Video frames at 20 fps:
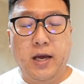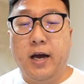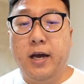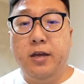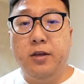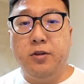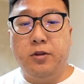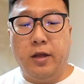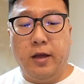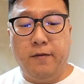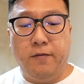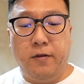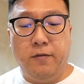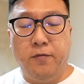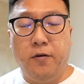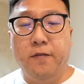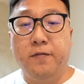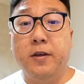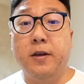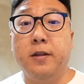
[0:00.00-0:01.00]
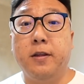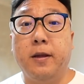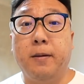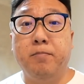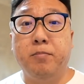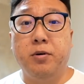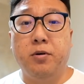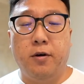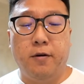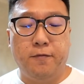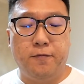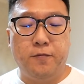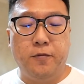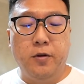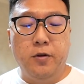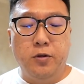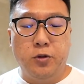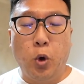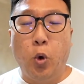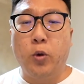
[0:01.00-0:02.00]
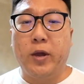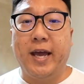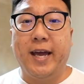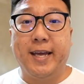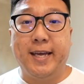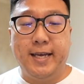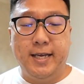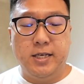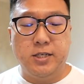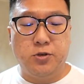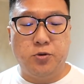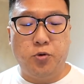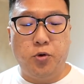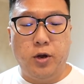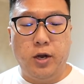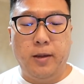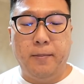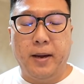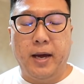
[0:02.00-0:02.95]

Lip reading: I have evolved a number of Togekiss already,